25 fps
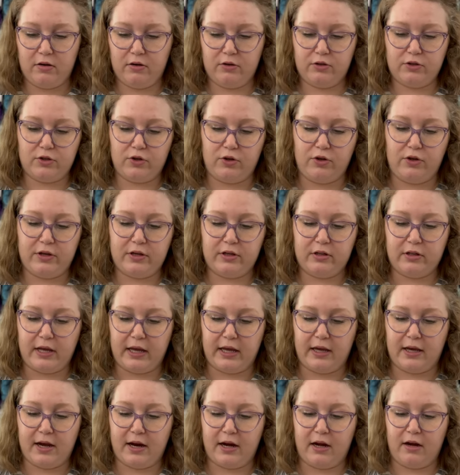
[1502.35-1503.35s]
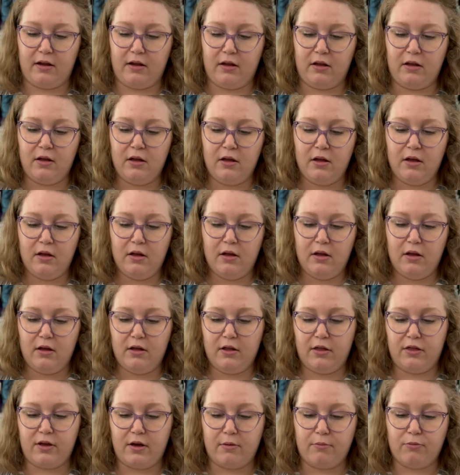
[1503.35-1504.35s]
so you can like kind of
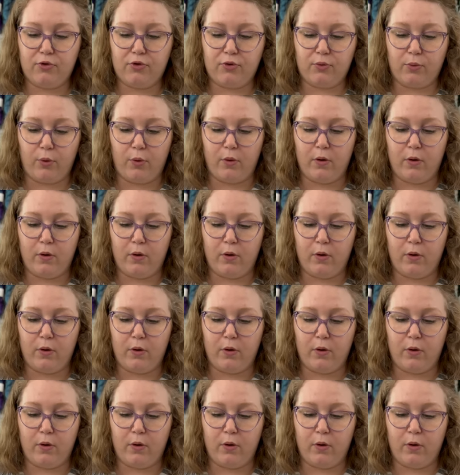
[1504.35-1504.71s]
thumb through